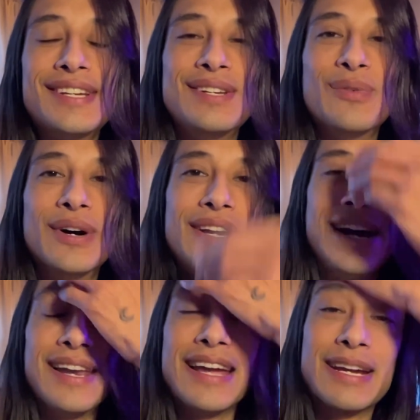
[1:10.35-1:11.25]
and
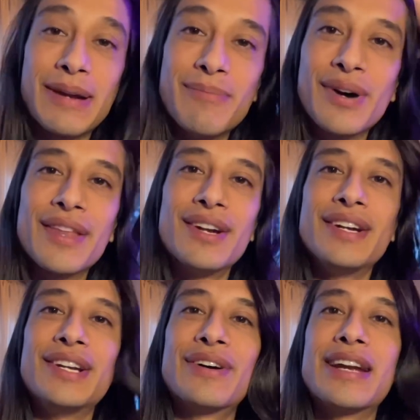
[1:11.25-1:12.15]
whatnot like my brother,
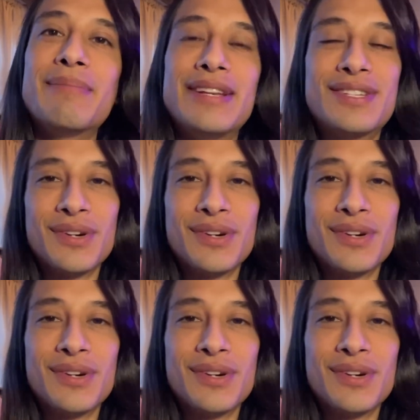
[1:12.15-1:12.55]
you know what I mean?